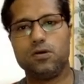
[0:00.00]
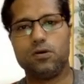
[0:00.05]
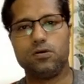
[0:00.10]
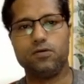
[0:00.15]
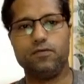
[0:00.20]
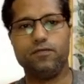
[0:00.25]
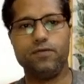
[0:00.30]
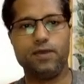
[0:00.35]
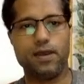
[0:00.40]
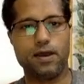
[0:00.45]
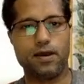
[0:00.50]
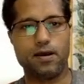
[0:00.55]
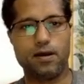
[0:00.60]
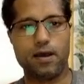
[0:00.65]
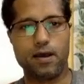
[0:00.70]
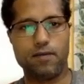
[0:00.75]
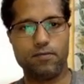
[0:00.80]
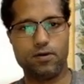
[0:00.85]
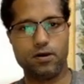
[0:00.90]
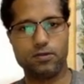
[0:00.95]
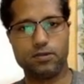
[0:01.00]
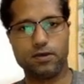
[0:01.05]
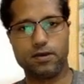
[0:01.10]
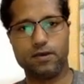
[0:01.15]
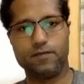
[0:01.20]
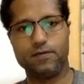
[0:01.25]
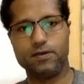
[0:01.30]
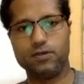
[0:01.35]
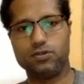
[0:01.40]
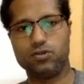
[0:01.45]
So we among the
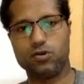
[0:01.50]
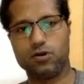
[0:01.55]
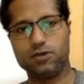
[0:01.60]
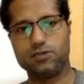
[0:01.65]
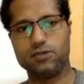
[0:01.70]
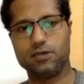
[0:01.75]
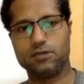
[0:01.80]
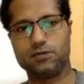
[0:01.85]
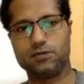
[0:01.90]
given choices,